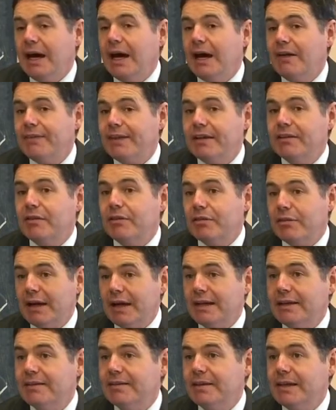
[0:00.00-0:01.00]
And then the
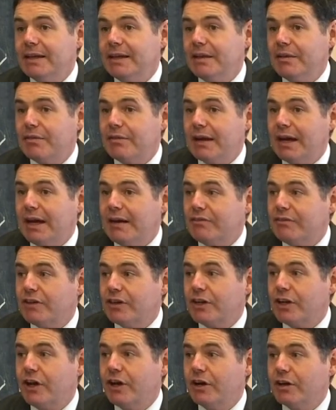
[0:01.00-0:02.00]
second thing is to have an
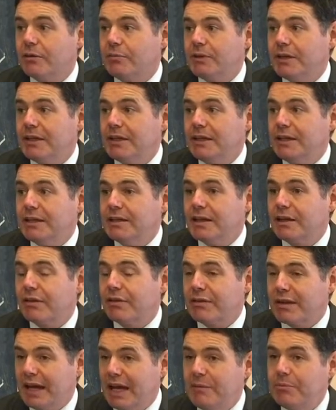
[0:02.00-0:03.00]
economy that's
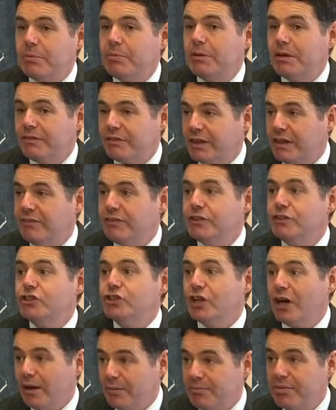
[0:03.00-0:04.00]
capable of giving
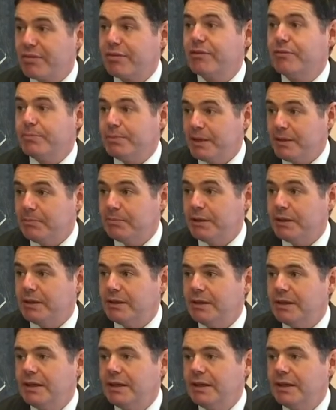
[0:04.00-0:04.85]
jobs to people.